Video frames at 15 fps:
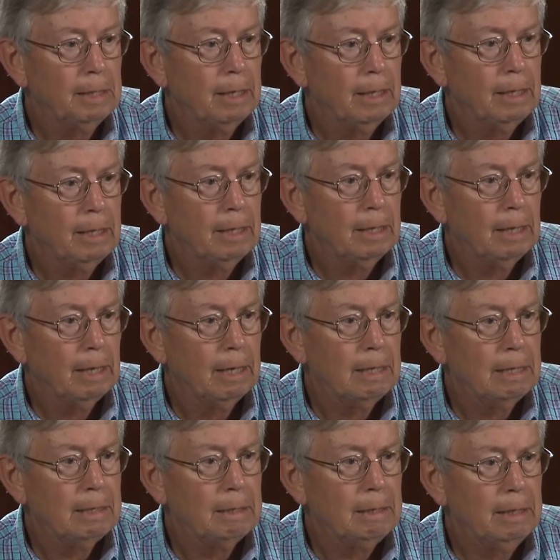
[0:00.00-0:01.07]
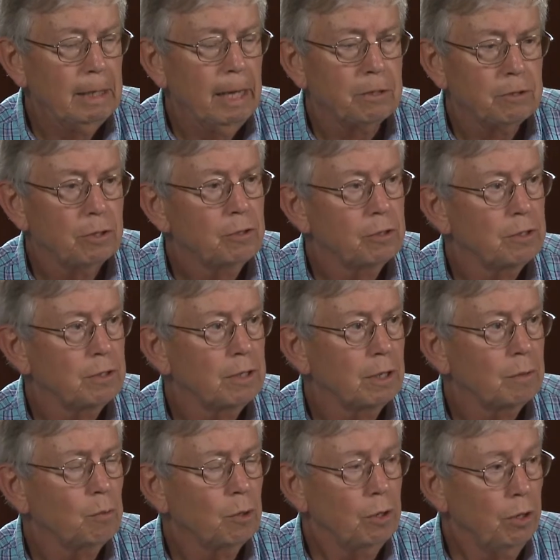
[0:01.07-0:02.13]
the lessons
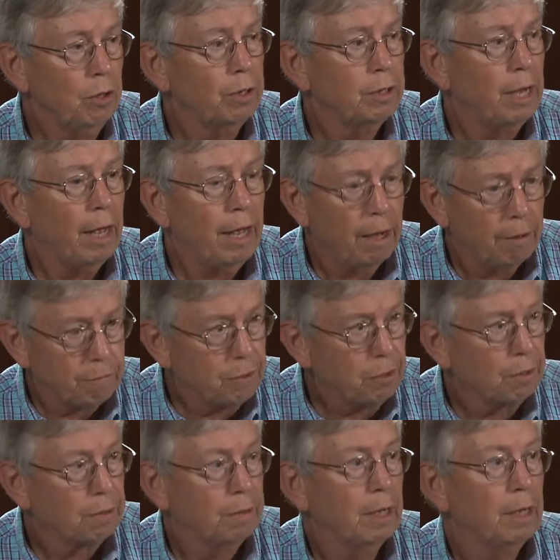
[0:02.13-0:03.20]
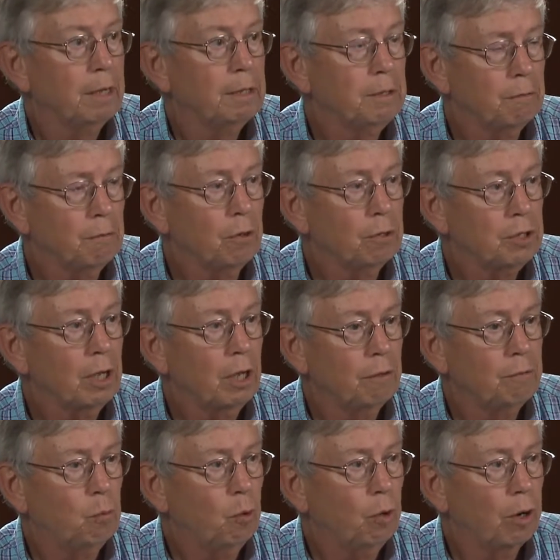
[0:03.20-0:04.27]
that were learned after the first
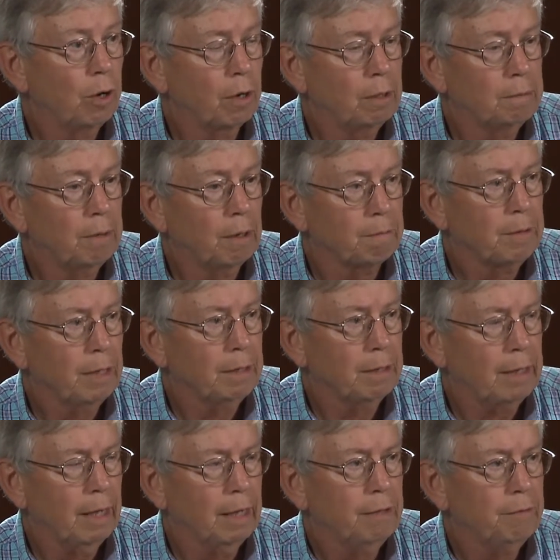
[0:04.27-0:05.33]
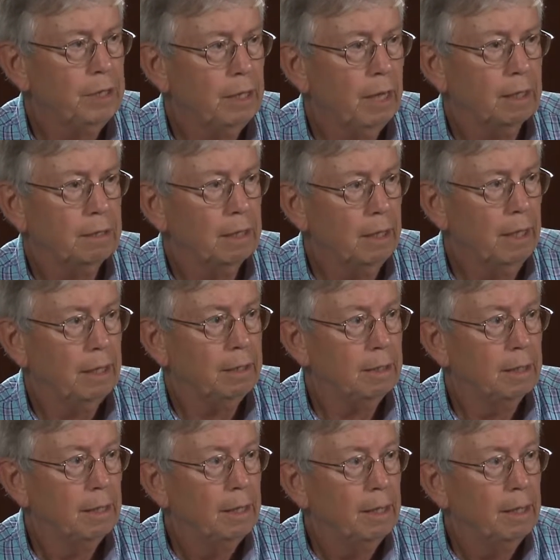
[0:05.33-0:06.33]
Gulf War are going to kind of inoculate